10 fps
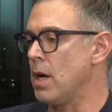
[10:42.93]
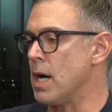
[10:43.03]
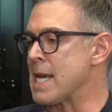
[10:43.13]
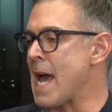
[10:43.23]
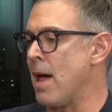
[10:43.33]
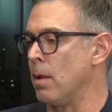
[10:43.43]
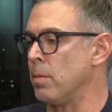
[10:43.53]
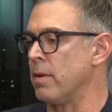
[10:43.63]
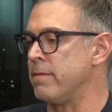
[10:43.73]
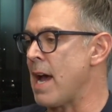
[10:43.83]
a
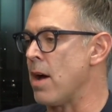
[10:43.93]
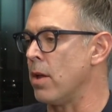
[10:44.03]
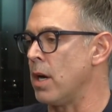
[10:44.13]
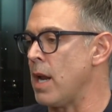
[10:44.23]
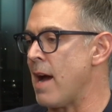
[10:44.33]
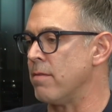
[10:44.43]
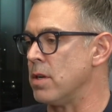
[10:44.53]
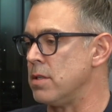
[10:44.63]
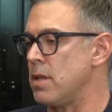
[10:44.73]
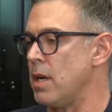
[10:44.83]
caliber of talent on
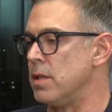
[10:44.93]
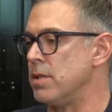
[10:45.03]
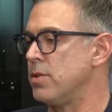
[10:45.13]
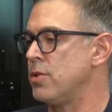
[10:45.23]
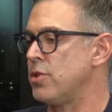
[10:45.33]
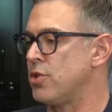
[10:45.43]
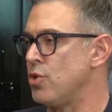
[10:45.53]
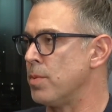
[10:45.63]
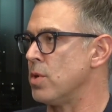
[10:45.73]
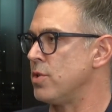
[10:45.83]
average that is
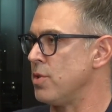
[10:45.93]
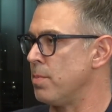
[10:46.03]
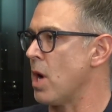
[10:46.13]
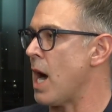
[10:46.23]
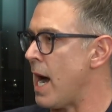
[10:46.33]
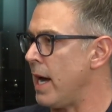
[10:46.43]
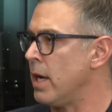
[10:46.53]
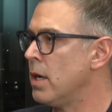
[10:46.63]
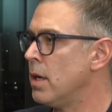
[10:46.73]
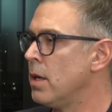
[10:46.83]
super, super high,
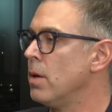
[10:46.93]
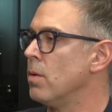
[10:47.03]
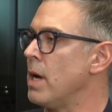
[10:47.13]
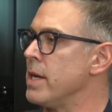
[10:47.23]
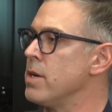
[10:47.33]
right?